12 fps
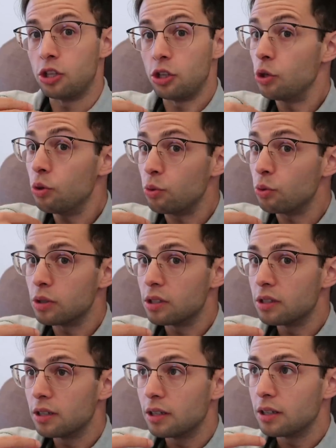
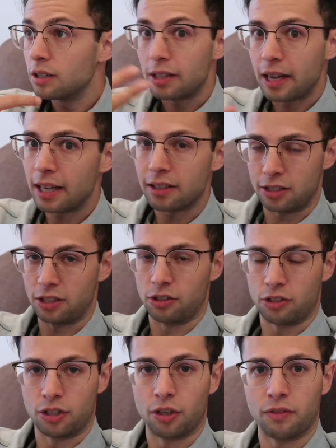You can't see
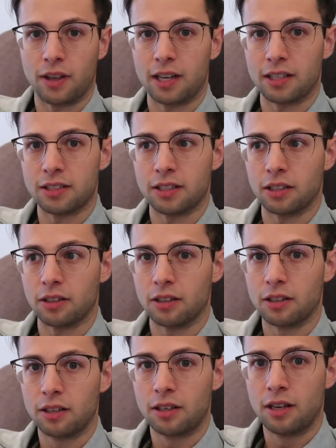yourself getting sicker.